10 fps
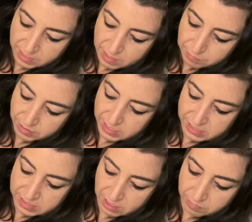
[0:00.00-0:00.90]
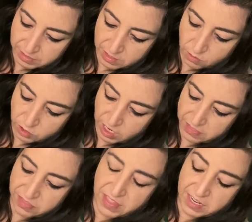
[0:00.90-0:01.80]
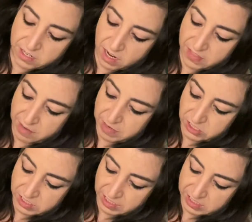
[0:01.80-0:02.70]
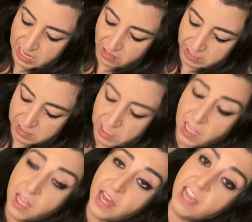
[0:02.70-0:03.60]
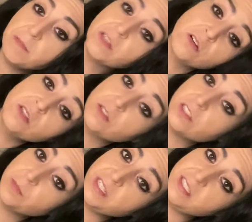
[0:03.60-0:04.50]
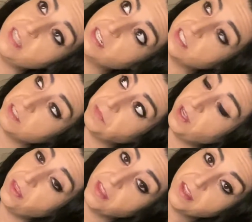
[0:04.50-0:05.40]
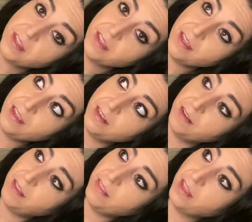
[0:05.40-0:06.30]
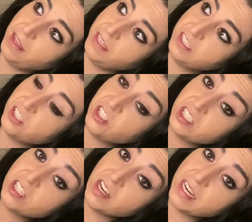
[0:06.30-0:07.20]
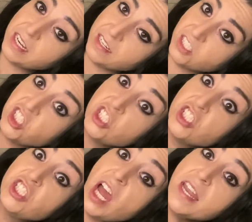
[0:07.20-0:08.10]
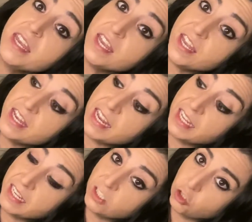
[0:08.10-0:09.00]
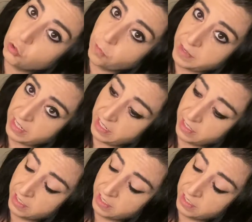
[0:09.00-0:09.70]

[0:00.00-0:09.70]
Please tell me, oh God, thank God they mentioned the Italians. I've been going through so many decks this month, and it's stunning to me